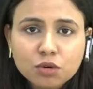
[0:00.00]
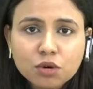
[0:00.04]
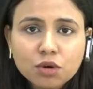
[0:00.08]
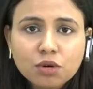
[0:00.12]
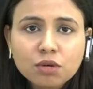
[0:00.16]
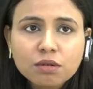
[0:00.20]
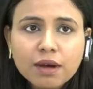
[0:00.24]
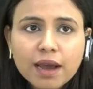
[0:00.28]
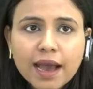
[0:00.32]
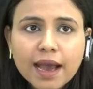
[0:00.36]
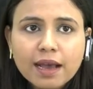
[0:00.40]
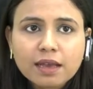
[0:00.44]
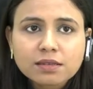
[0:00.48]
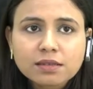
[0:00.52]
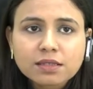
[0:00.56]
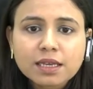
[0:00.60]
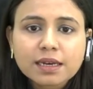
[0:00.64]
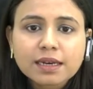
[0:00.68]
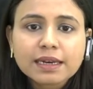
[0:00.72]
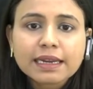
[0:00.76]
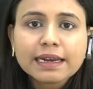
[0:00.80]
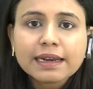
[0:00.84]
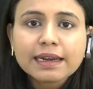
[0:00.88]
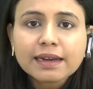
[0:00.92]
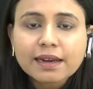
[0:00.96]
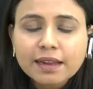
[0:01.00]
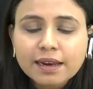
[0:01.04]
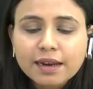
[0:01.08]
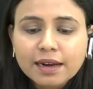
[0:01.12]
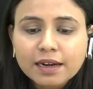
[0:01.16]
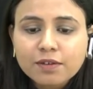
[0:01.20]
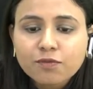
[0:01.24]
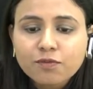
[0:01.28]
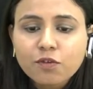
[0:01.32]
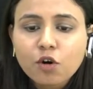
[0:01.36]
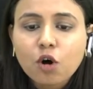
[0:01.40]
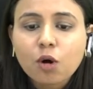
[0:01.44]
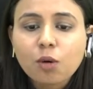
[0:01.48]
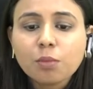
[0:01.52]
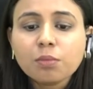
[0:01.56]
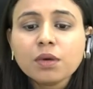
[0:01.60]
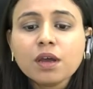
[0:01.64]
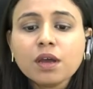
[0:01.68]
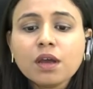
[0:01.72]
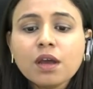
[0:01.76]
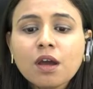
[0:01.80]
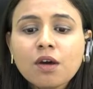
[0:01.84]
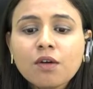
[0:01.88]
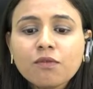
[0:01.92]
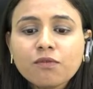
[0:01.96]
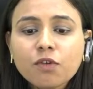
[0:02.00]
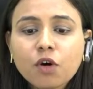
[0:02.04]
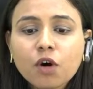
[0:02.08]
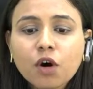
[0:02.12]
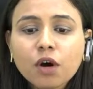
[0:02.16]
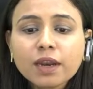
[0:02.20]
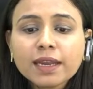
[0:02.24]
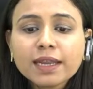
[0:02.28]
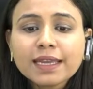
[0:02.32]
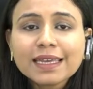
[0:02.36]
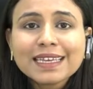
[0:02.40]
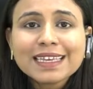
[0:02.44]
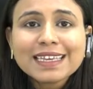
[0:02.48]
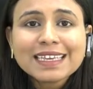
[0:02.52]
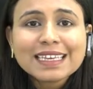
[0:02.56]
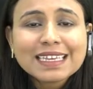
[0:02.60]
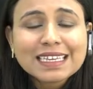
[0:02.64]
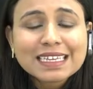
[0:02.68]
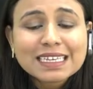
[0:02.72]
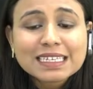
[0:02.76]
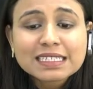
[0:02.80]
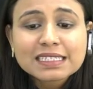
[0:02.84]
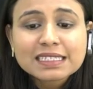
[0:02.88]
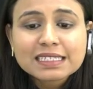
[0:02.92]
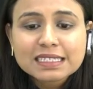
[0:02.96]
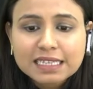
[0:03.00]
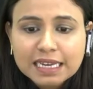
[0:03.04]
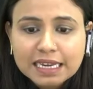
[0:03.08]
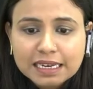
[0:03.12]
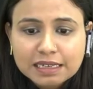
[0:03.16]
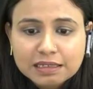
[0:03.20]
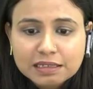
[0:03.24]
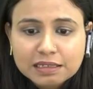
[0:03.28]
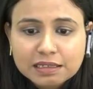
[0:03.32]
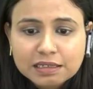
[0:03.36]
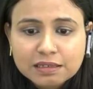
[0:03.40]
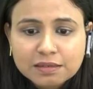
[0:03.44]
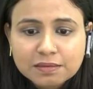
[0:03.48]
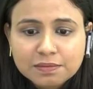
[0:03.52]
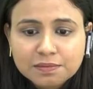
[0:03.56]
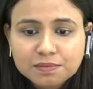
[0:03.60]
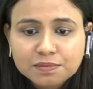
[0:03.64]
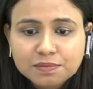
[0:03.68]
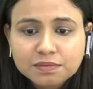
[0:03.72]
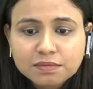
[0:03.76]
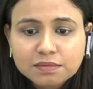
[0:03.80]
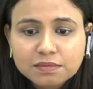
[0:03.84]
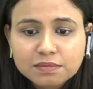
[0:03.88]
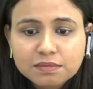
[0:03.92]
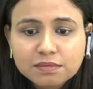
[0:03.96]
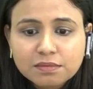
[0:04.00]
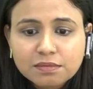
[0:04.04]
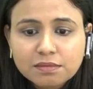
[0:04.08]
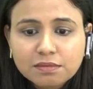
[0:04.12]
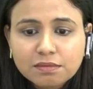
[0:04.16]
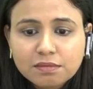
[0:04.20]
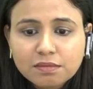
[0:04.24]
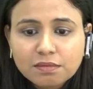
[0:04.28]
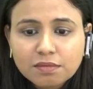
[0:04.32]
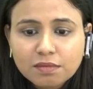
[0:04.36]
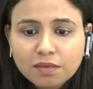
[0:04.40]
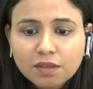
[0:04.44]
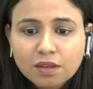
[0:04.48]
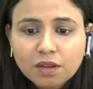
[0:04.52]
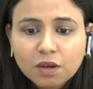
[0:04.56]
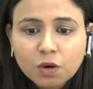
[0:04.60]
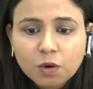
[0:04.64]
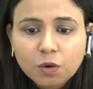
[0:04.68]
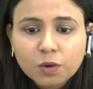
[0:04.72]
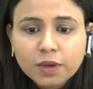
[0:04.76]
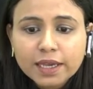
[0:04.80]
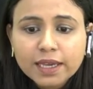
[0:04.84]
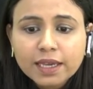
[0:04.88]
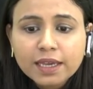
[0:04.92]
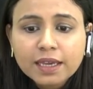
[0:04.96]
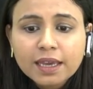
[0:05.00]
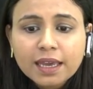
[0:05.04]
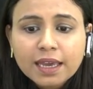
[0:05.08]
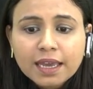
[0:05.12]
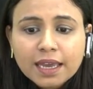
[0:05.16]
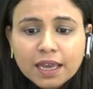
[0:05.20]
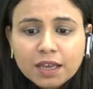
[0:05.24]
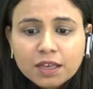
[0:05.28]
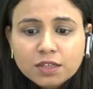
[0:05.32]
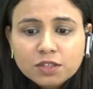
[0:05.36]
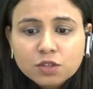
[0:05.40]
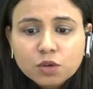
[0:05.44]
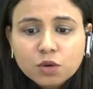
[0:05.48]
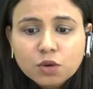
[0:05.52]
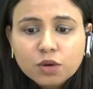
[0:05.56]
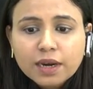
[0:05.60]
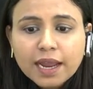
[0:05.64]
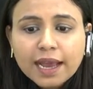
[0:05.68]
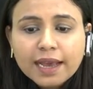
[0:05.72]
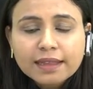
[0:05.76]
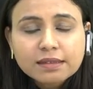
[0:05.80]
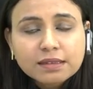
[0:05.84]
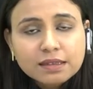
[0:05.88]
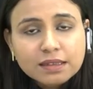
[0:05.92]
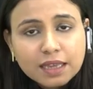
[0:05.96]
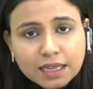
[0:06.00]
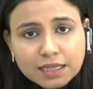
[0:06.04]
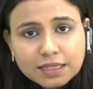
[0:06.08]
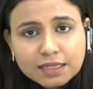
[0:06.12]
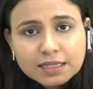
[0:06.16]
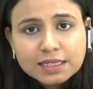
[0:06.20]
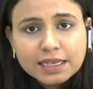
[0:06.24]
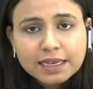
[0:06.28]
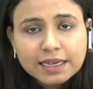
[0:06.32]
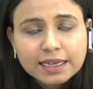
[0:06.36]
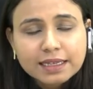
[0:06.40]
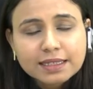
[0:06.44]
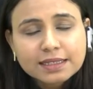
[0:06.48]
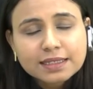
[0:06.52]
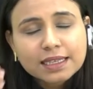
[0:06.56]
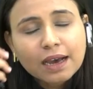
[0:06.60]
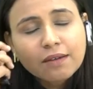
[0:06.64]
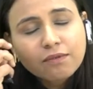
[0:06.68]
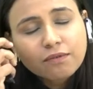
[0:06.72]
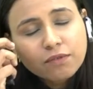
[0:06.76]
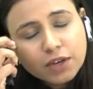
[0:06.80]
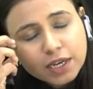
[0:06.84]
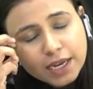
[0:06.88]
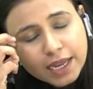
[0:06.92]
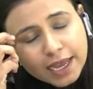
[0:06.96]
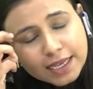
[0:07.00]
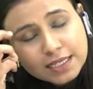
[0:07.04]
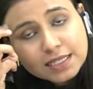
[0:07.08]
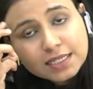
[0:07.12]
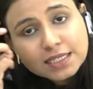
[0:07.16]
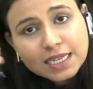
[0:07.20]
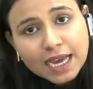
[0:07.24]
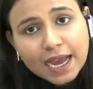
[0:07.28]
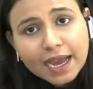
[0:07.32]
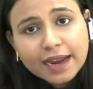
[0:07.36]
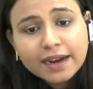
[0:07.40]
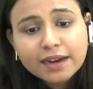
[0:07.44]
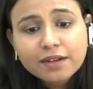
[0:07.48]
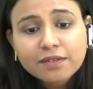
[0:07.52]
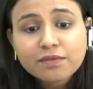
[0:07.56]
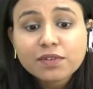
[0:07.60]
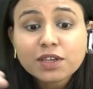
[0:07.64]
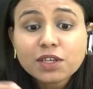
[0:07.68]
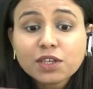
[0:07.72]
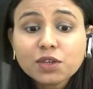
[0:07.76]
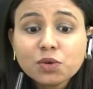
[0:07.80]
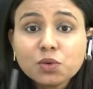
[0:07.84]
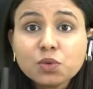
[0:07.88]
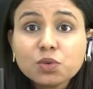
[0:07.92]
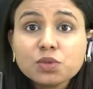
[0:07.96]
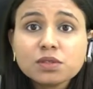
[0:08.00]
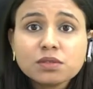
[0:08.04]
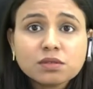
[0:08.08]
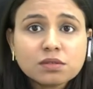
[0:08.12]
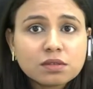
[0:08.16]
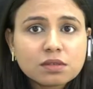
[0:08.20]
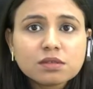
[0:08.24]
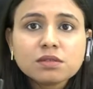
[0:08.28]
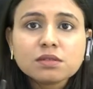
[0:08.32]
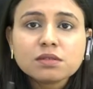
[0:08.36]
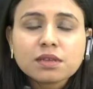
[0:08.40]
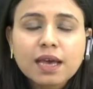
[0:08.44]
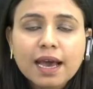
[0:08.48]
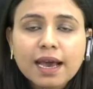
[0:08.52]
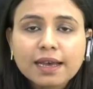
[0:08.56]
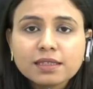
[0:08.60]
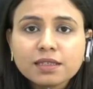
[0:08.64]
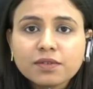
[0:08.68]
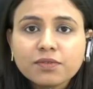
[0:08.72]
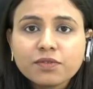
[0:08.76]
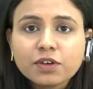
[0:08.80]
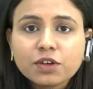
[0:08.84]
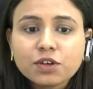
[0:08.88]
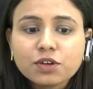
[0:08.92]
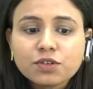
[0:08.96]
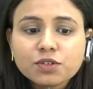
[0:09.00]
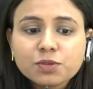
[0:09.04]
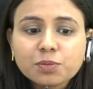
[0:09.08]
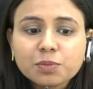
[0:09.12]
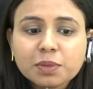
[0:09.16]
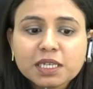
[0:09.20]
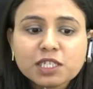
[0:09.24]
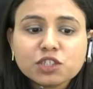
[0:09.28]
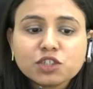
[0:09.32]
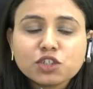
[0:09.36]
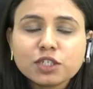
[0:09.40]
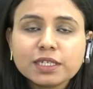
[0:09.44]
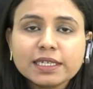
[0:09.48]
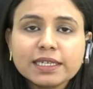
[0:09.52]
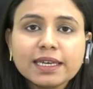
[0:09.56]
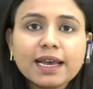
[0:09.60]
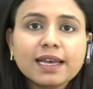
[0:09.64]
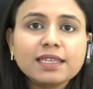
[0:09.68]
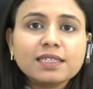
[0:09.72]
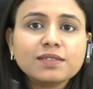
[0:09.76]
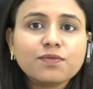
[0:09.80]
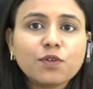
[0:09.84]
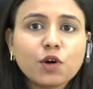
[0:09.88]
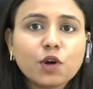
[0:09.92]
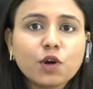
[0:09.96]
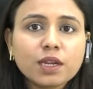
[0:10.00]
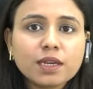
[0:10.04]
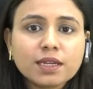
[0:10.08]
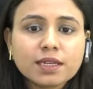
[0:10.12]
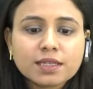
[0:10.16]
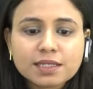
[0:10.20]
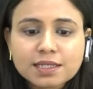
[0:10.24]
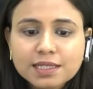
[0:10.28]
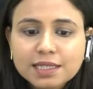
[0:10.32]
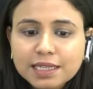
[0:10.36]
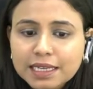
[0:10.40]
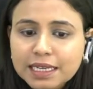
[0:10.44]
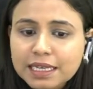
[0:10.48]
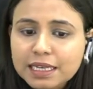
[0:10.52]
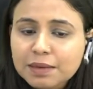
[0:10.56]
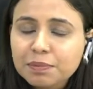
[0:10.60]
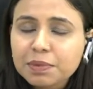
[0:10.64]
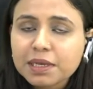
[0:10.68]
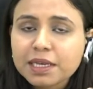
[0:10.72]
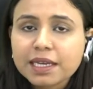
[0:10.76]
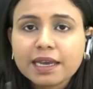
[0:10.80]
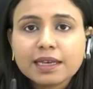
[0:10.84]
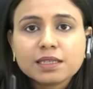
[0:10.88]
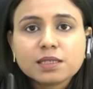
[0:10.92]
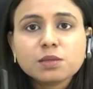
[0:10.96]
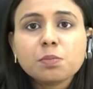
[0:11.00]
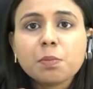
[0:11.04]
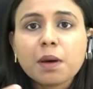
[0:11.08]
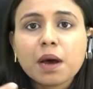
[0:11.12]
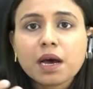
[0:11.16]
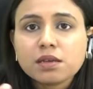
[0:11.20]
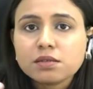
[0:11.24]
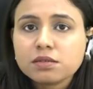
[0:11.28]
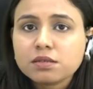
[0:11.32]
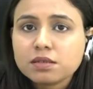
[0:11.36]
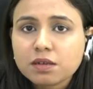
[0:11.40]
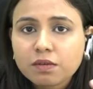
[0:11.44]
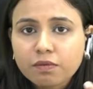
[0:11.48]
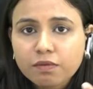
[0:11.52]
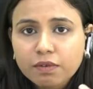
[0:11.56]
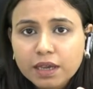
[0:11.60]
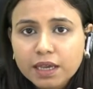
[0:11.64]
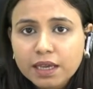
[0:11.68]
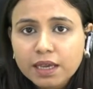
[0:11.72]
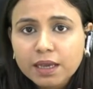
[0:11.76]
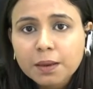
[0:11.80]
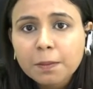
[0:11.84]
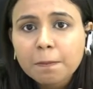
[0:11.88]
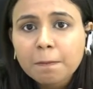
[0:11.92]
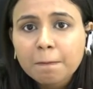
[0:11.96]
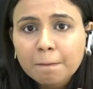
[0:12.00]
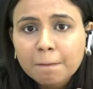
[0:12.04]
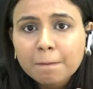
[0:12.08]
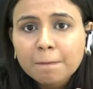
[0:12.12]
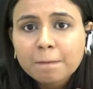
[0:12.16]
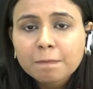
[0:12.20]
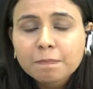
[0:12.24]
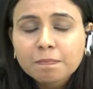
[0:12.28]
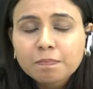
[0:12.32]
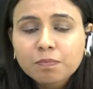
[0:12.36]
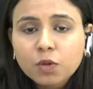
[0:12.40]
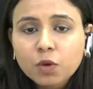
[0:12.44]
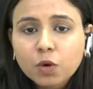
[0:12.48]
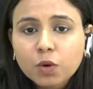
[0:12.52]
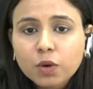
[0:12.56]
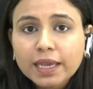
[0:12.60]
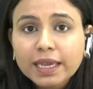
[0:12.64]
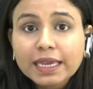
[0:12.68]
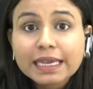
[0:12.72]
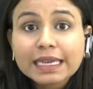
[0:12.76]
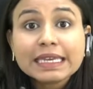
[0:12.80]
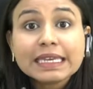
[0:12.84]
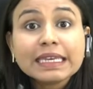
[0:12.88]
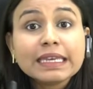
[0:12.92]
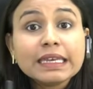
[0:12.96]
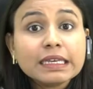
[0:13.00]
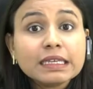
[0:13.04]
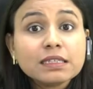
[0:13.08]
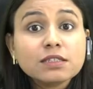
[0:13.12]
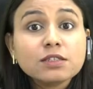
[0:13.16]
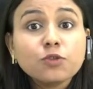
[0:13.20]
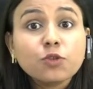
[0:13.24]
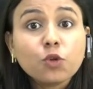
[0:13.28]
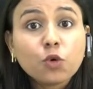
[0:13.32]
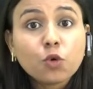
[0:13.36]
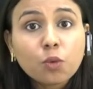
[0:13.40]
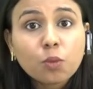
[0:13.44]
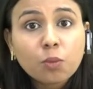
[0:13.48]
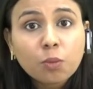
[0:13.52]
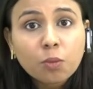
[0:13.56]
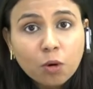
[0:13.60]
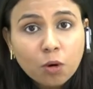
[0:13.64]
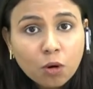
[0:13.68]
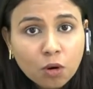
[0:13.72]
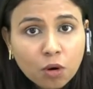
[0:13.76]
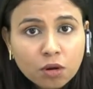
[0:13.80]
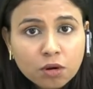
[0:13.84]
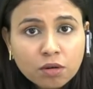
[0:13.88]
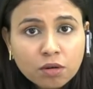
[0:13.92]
as an indirect form for he is dead. Okay. So rather than saying someone has died, we use this as a figure of speech. He has fallen asleep, he has passed away. Okay. He is no more.